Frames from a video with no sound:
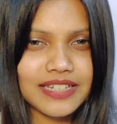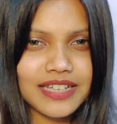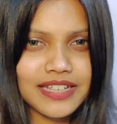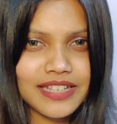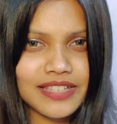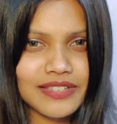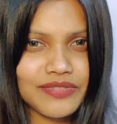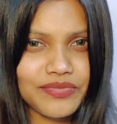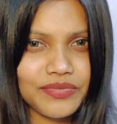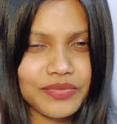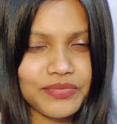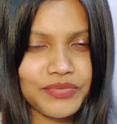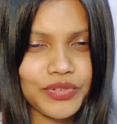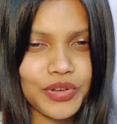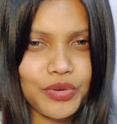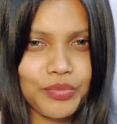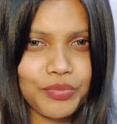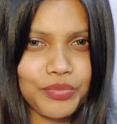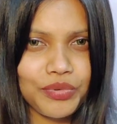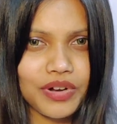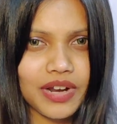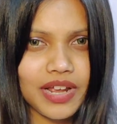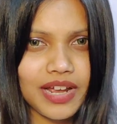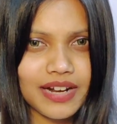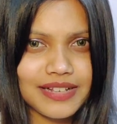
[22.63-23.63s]
Just
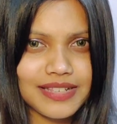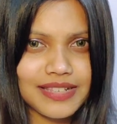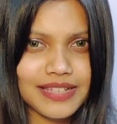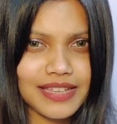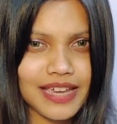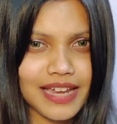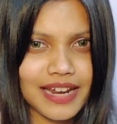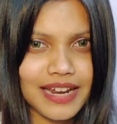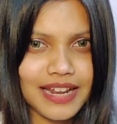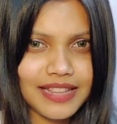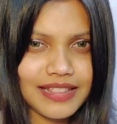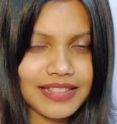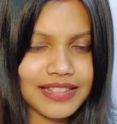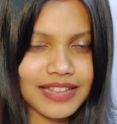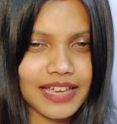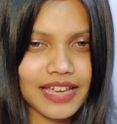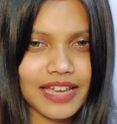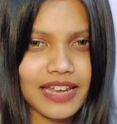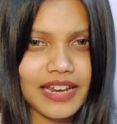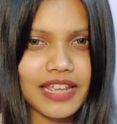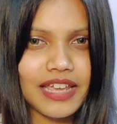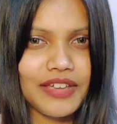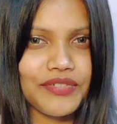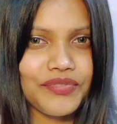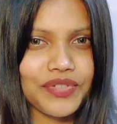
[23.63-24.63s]
few products here and
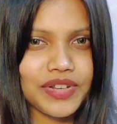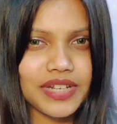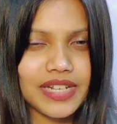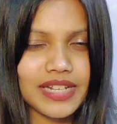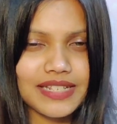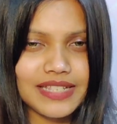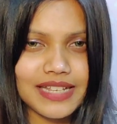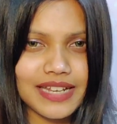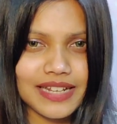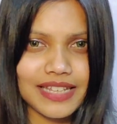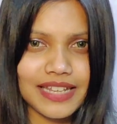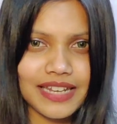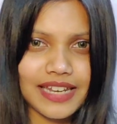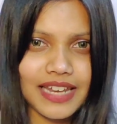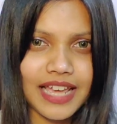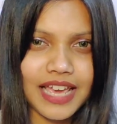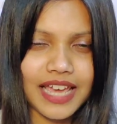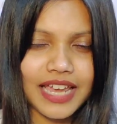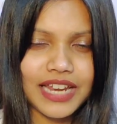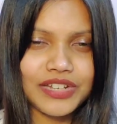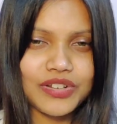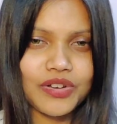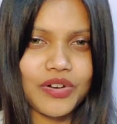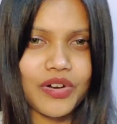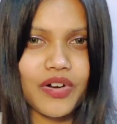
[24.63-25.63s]
there if it is at the
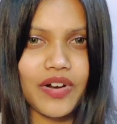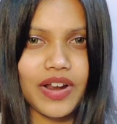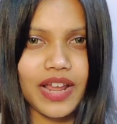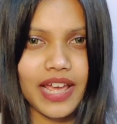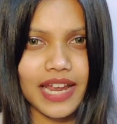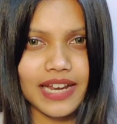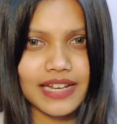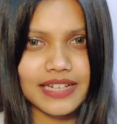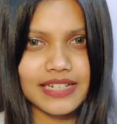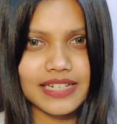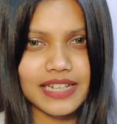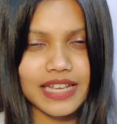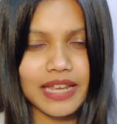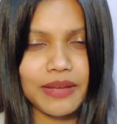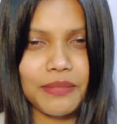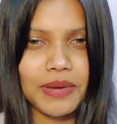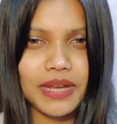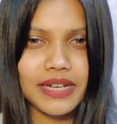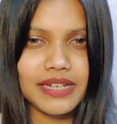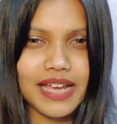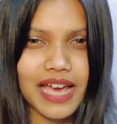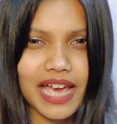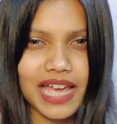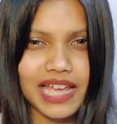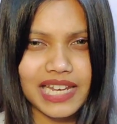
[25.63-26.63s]
night or at day,
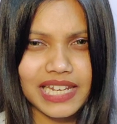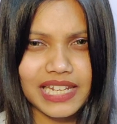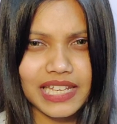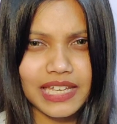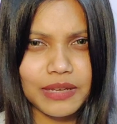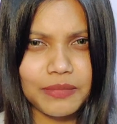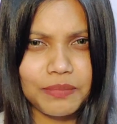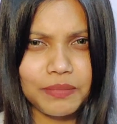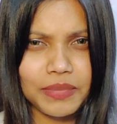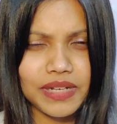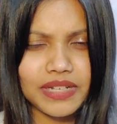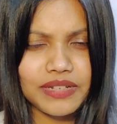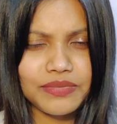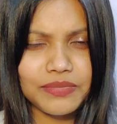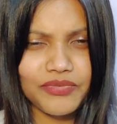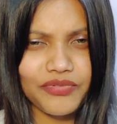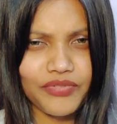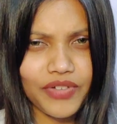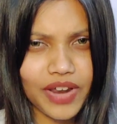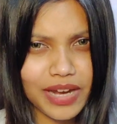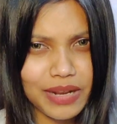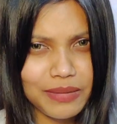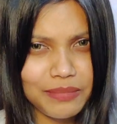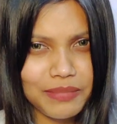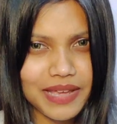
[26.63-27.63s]
but I'll keep it
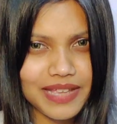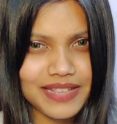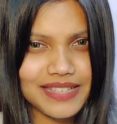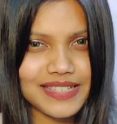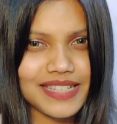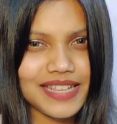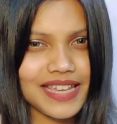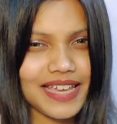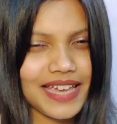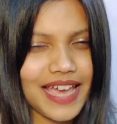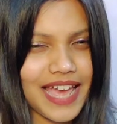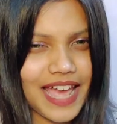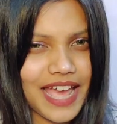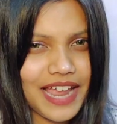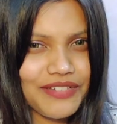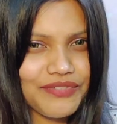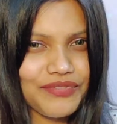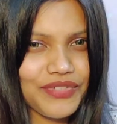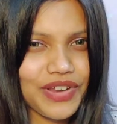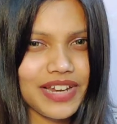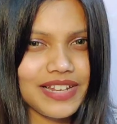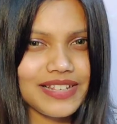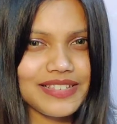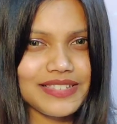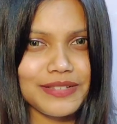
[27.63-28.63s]
very basic
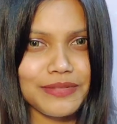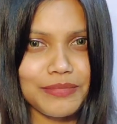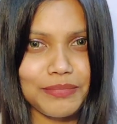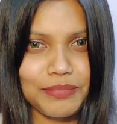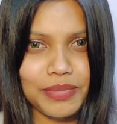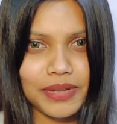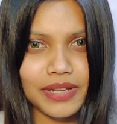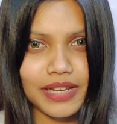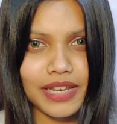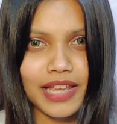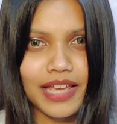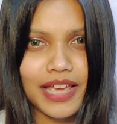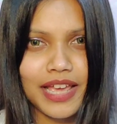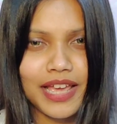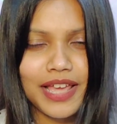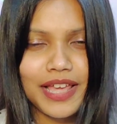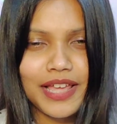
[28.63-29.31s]
and very simple.